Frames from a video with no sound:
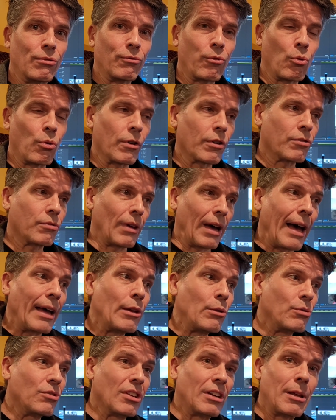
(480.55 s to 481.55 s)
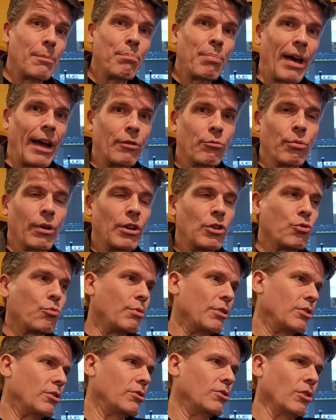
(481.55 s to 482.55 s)
force. I used an impact wrench,
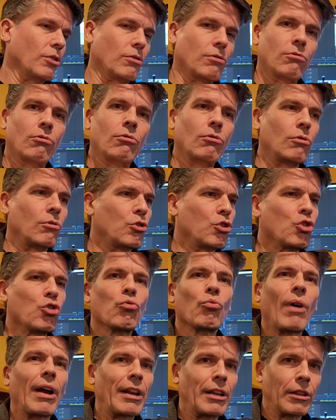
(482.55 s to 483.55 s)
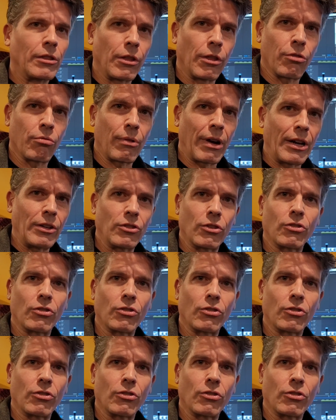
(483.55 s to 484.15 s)
which just shredded the threads,